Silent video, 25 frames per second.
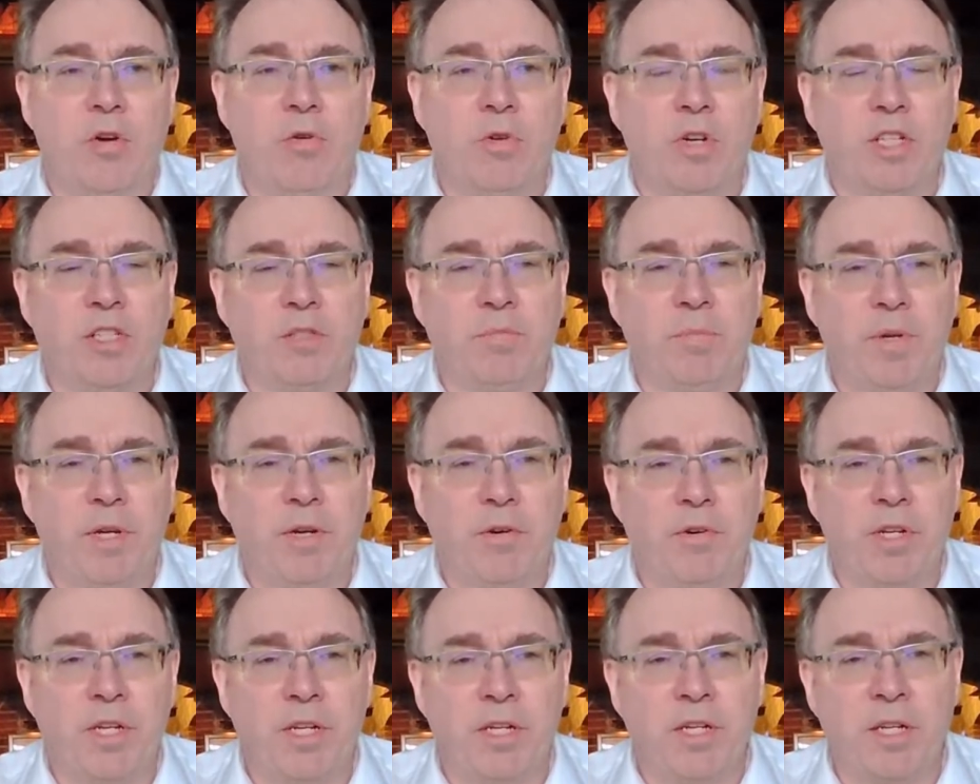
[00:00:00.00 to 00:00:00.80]
notice
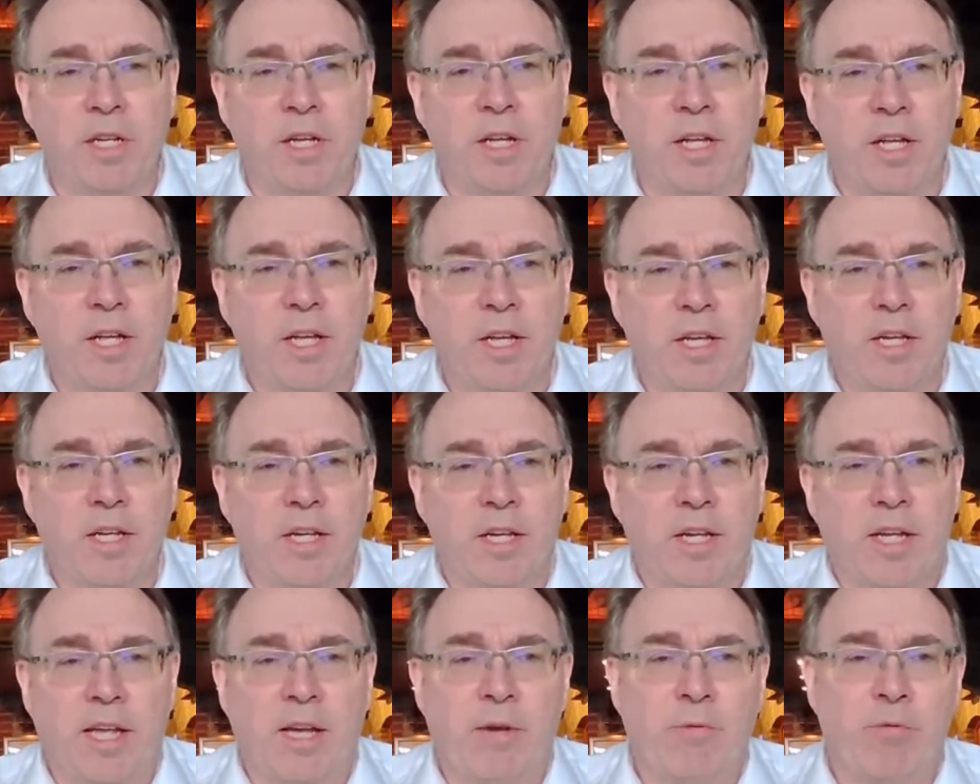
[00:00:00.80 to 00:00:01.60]
period,
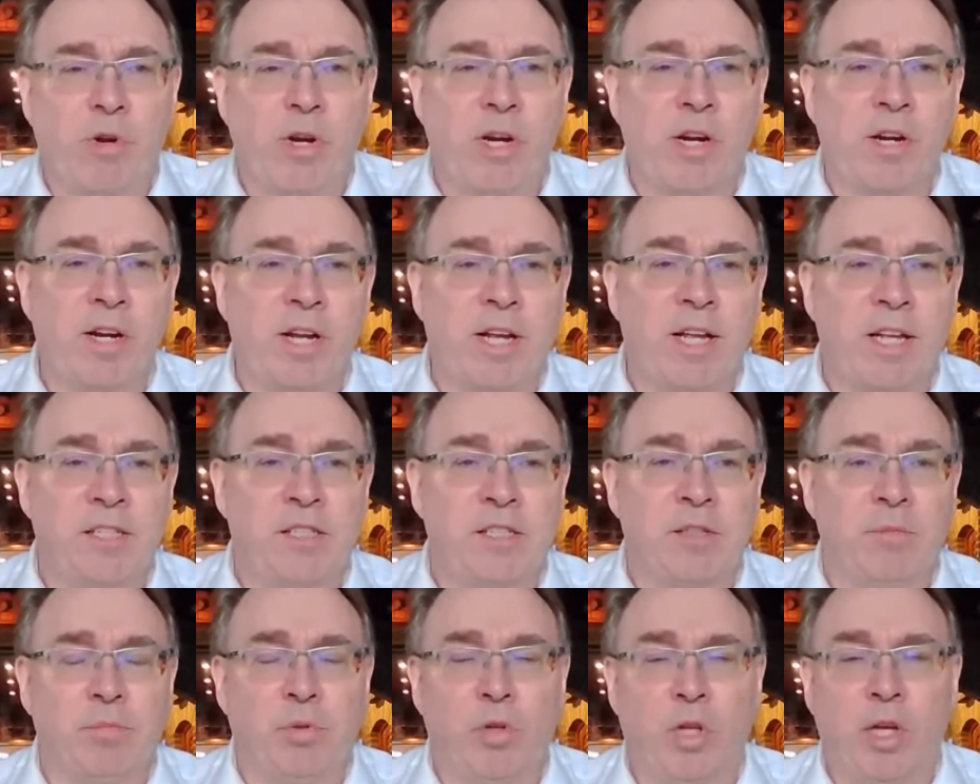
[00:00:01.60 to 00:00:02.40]

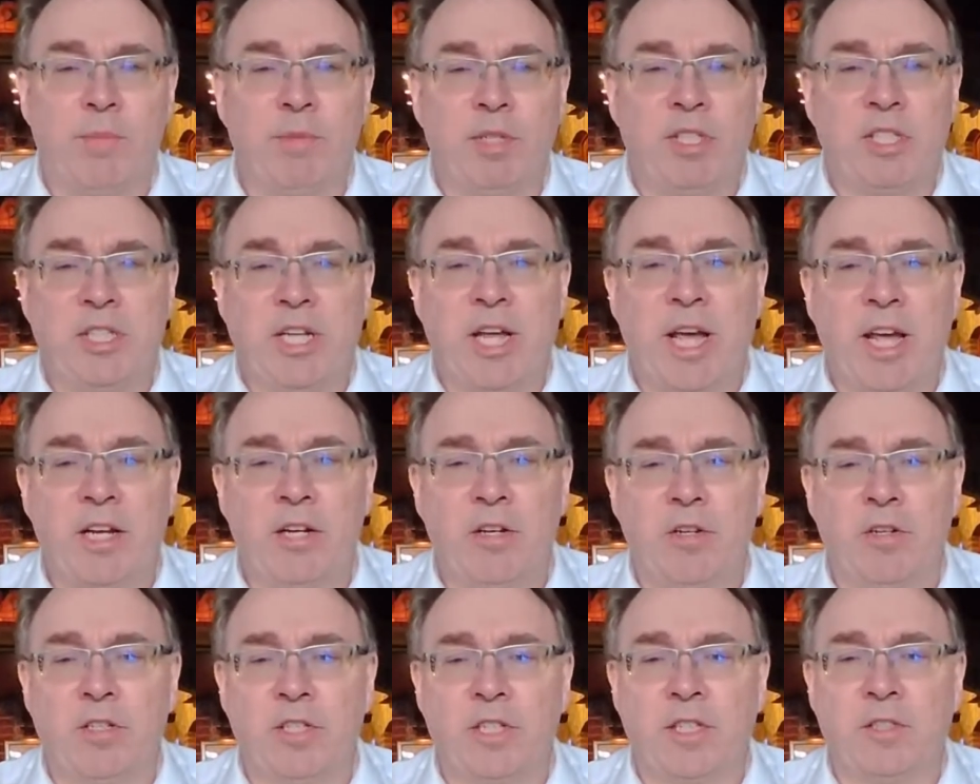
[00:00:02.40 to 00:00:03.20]
whereas employment
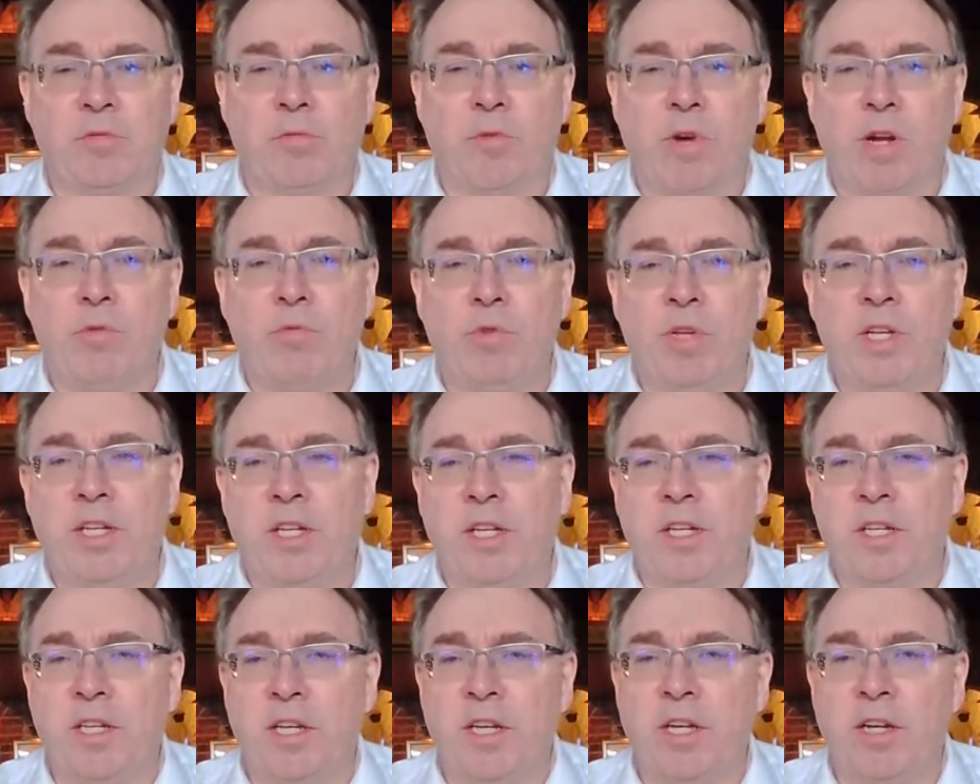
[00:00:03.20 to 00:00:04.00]
standard, it's 1
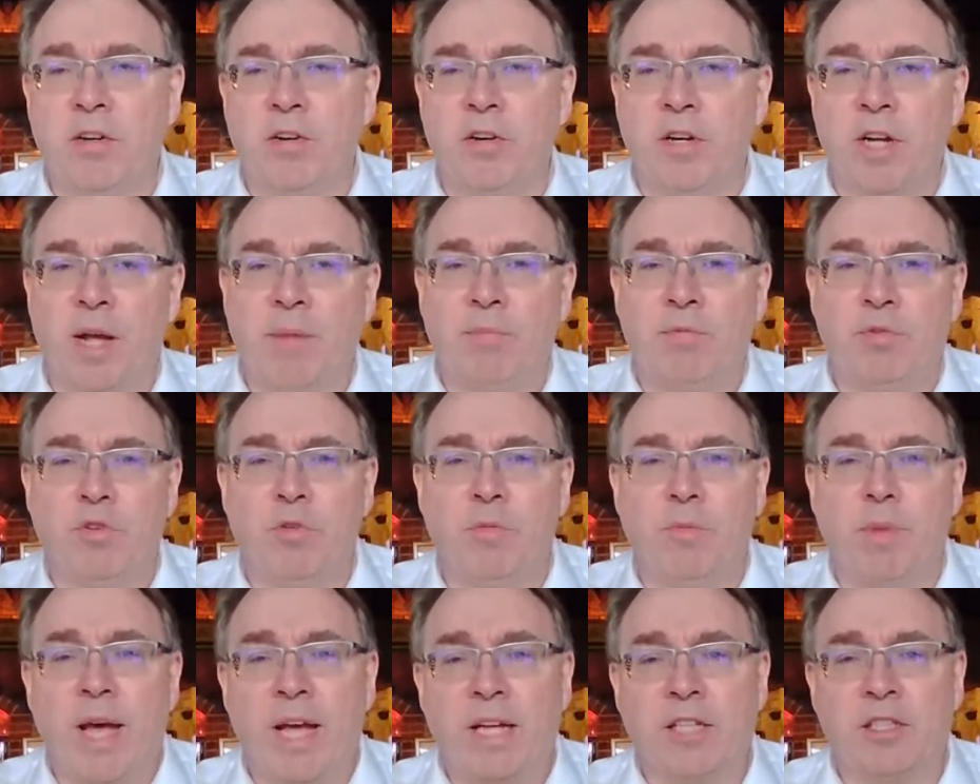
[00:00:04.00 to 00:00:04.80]
week a year up
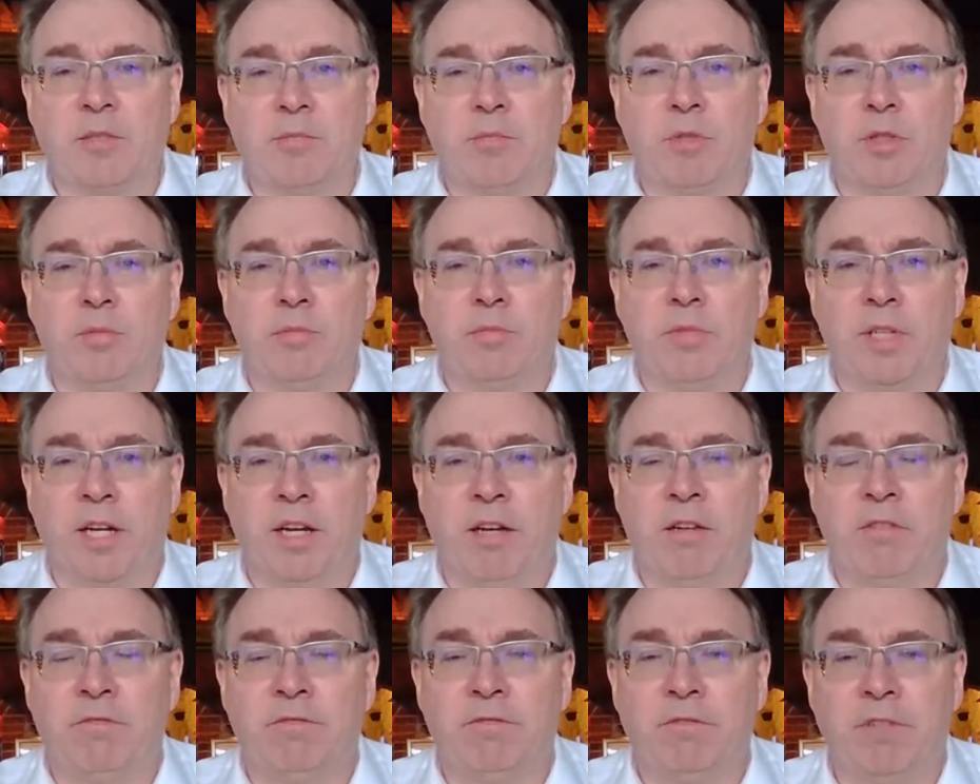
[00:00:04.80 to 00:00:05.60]
to a maximum
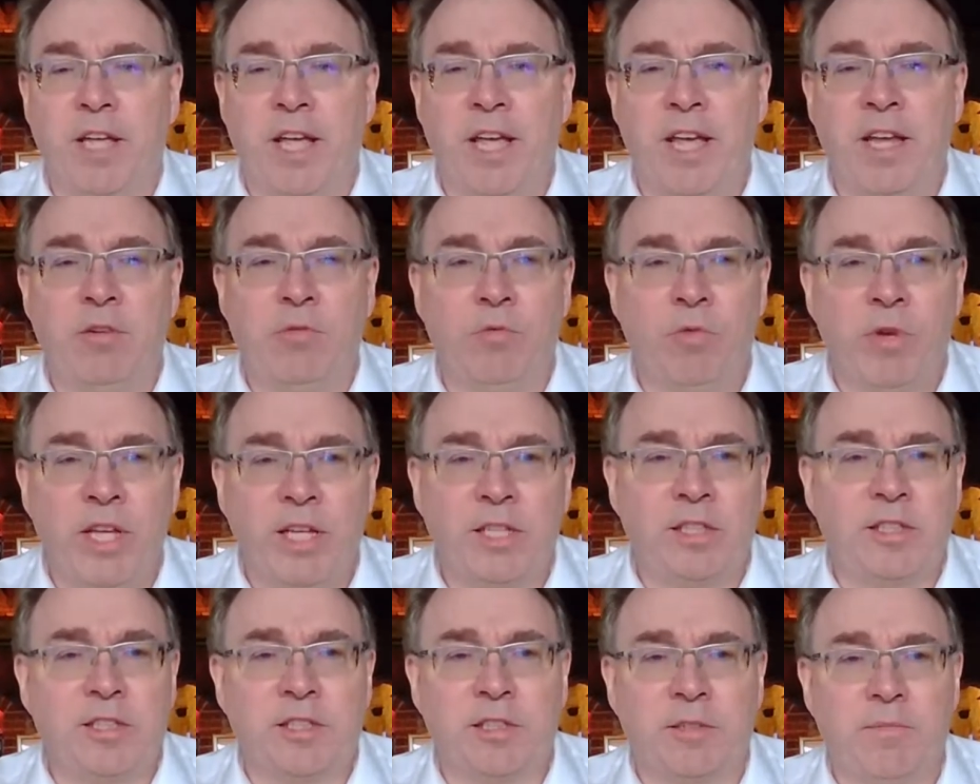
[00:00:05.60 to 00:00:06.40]
of 8
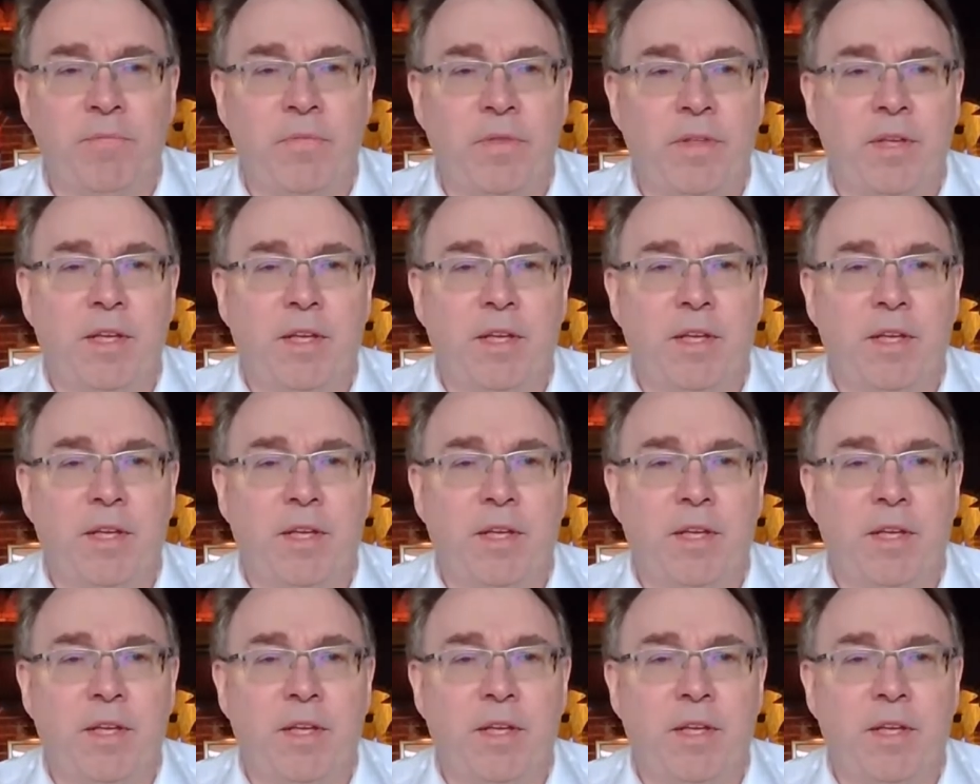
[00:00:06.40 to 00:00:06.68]
weeks.